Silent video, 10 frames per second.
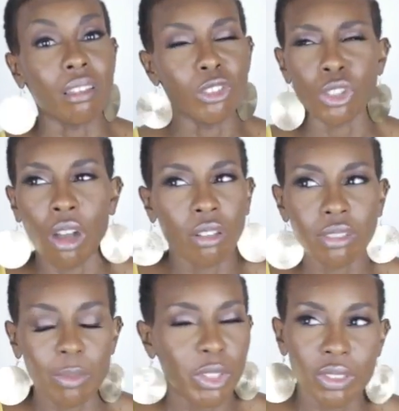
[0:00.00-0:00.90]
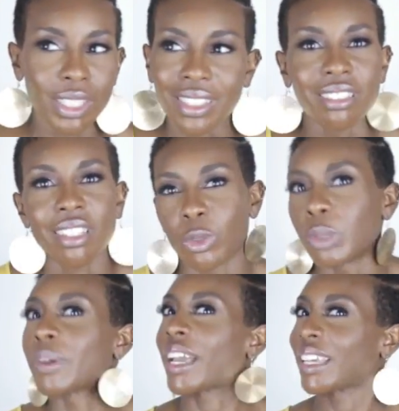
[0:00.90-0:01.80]
You know, all the time you don't get that second
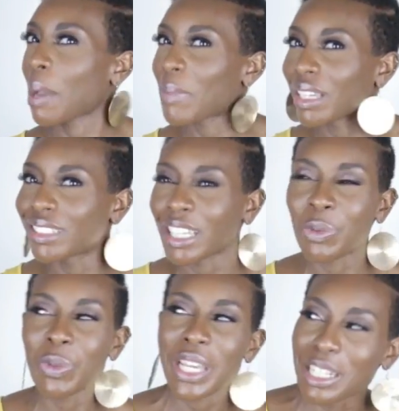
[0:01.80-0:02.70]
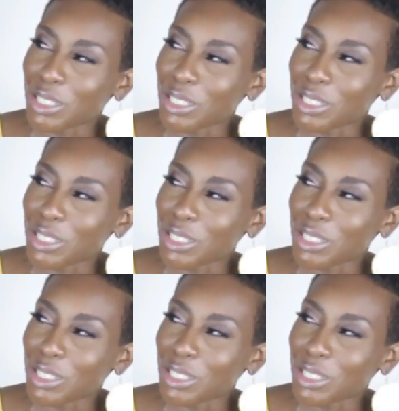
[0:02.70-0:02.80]
win, but I got my second win.